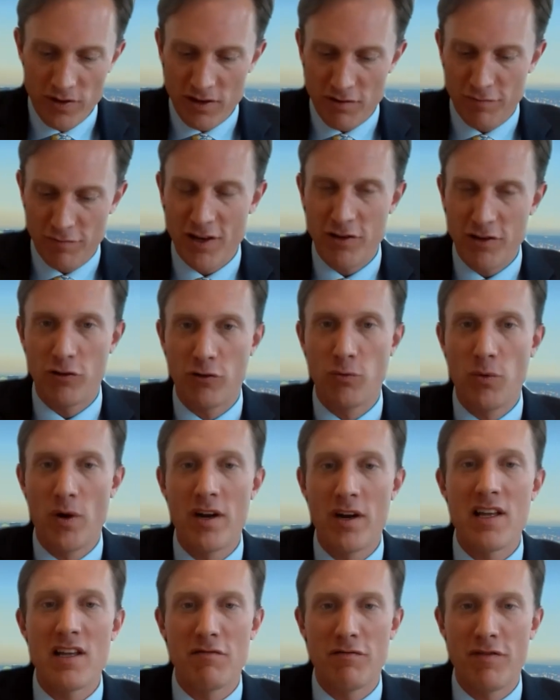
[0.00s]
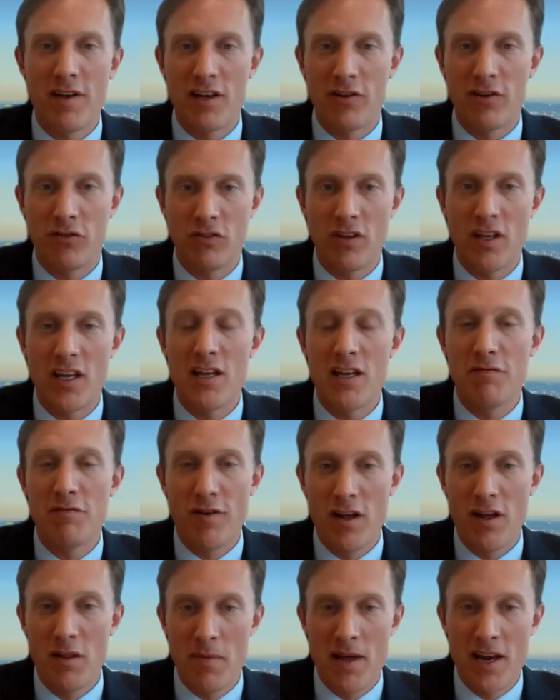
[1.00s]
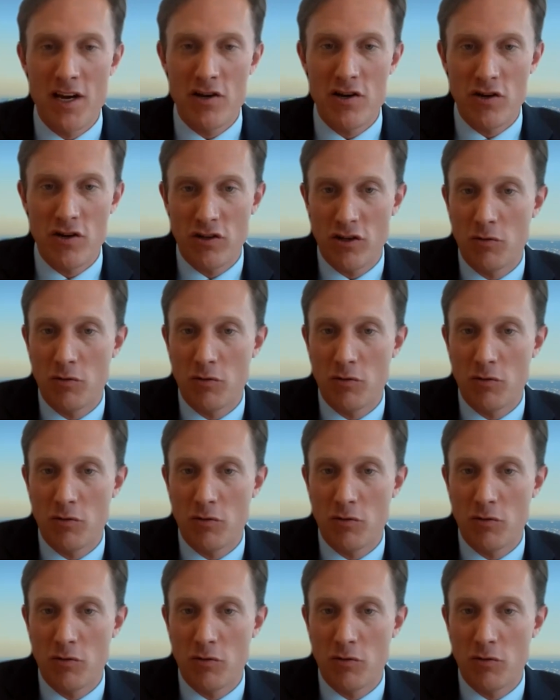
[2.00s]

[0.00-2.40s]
The investors want to invest in fund managers,